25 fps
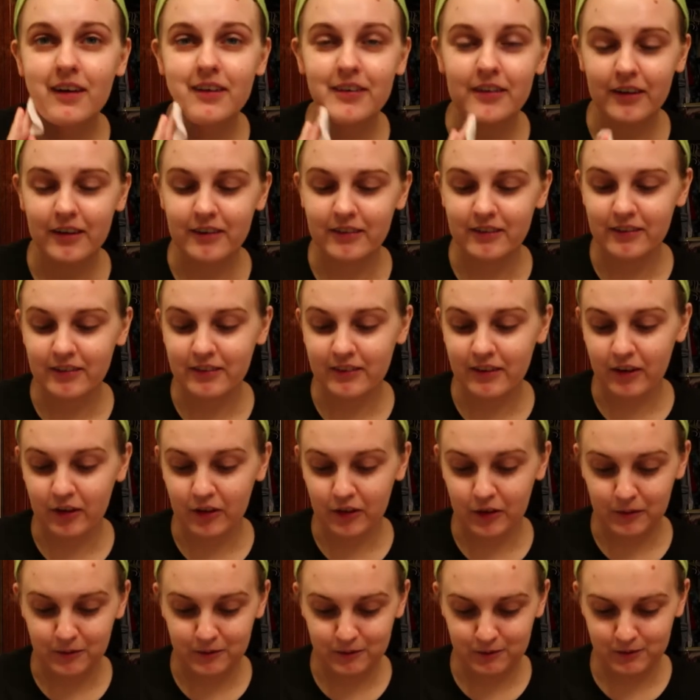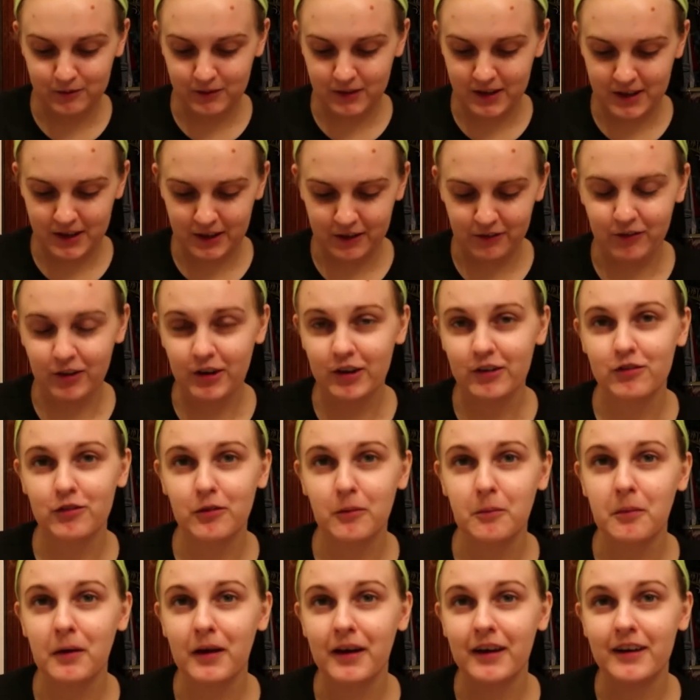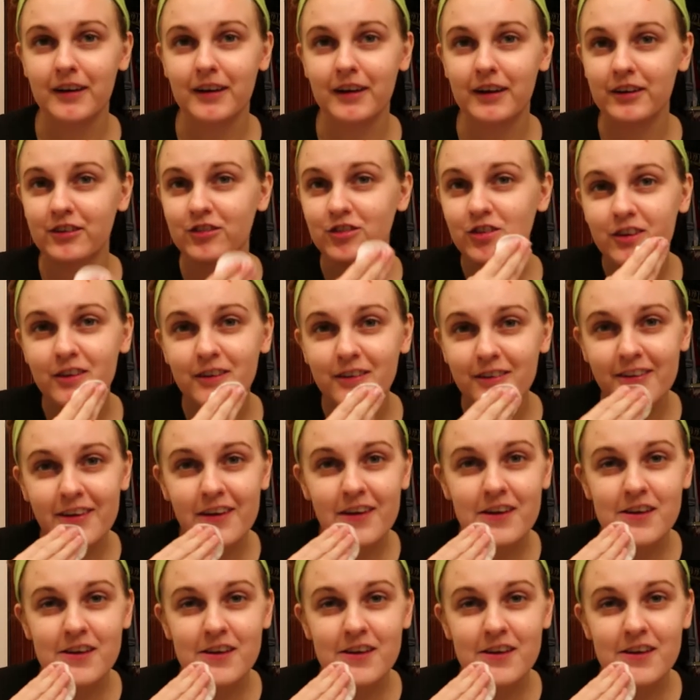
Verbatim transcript: you guys can tell I'm getting ready for bed. I just